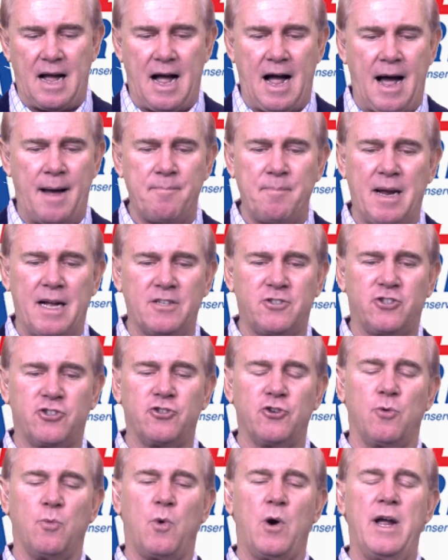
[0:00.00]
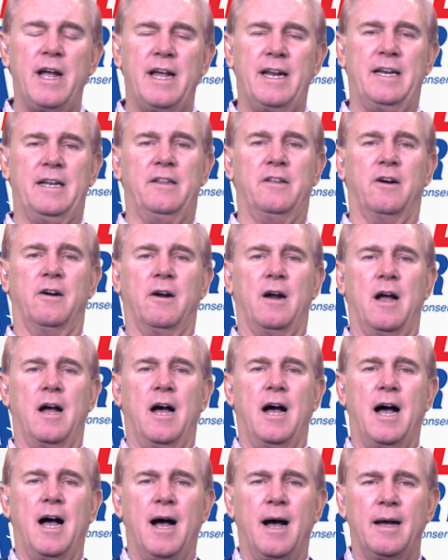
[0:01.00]
I'm not sure we're heading there.
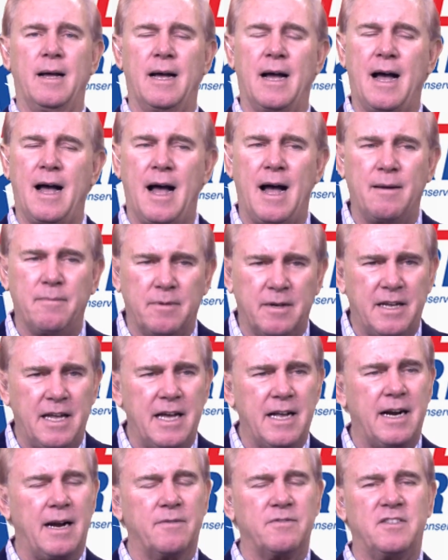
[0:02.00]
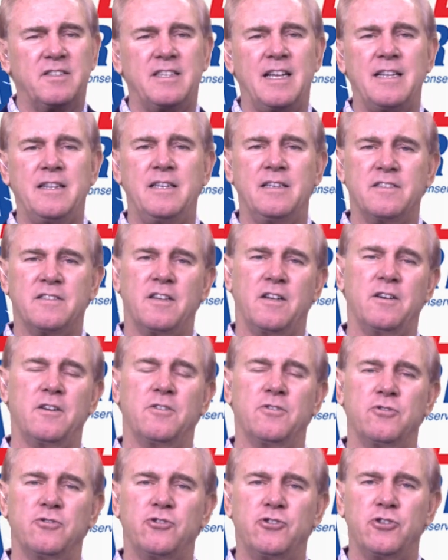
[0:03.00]
Again, I've said this on
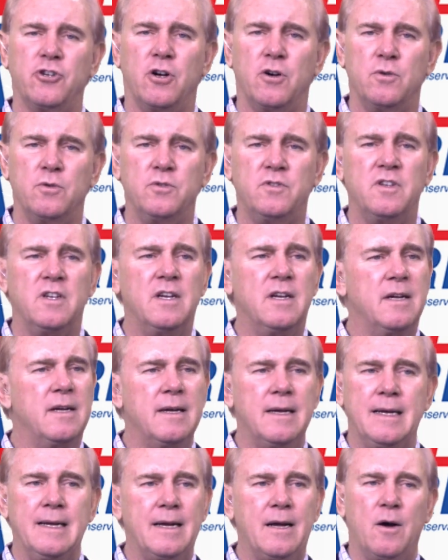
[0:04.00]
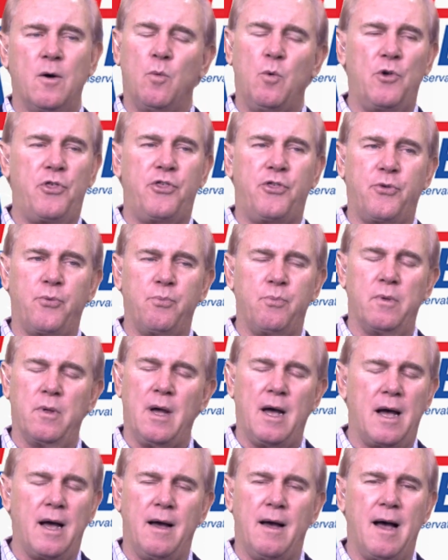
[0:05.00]
other shows.
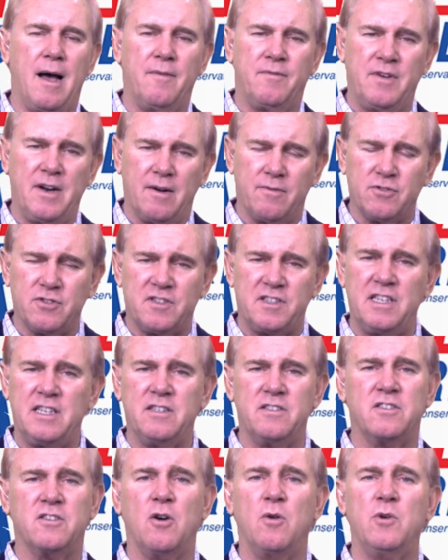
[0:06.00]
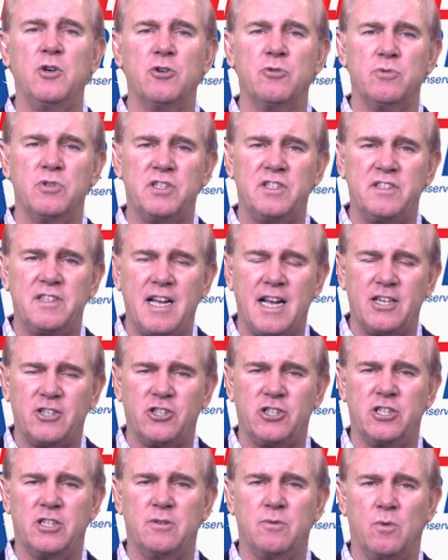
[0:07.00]
I've never seen us go into
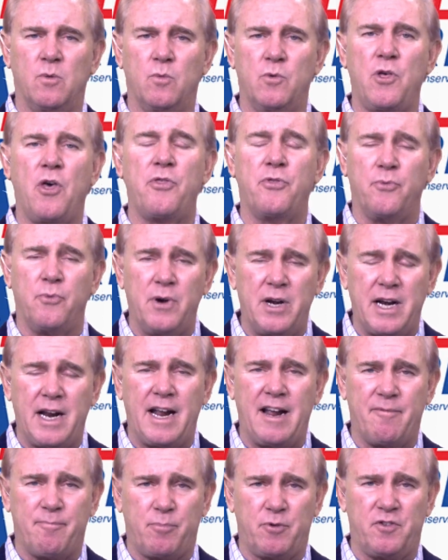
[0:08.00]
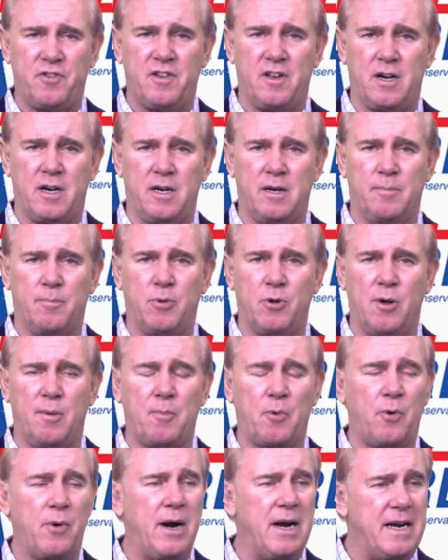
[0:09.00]
recession with a 3.5%
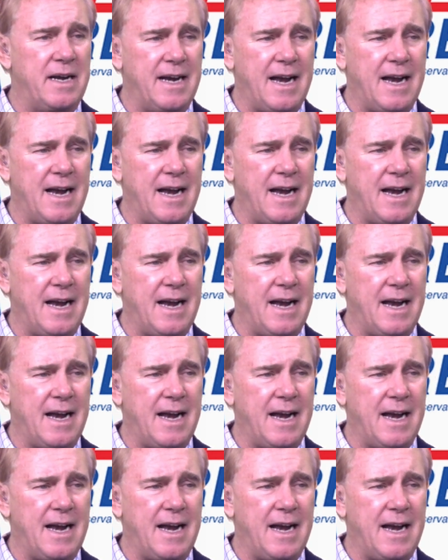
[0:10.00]
unemployment rate.